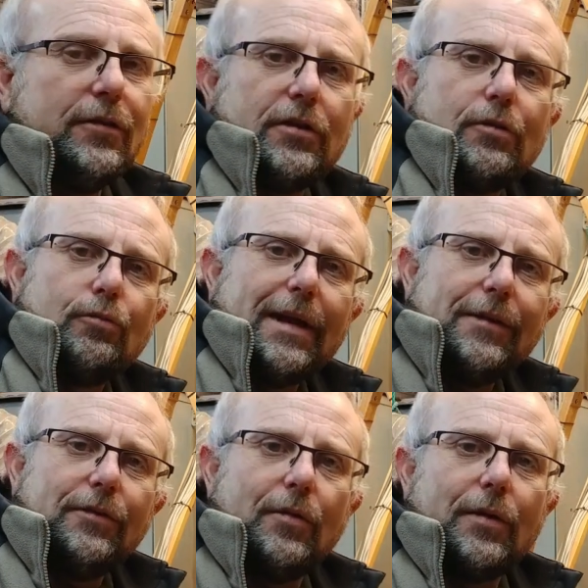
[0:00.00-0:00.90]
that it
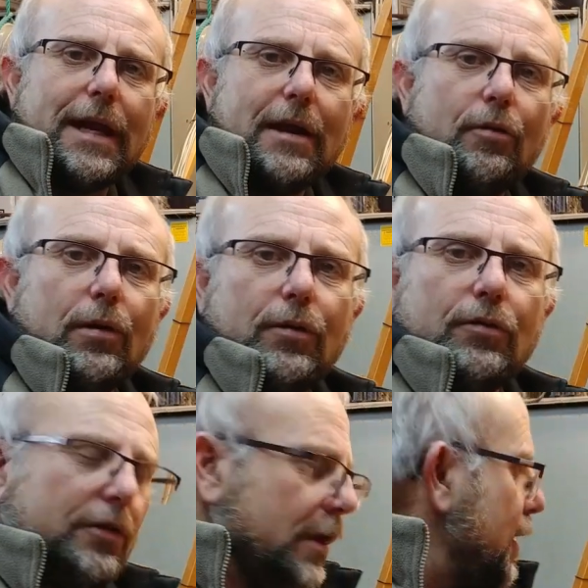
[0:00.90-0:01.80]
runs on here are
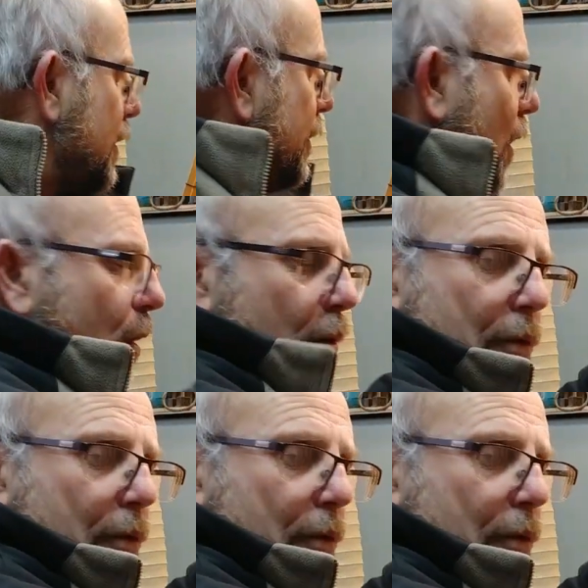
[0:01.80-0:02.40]
loose, the whole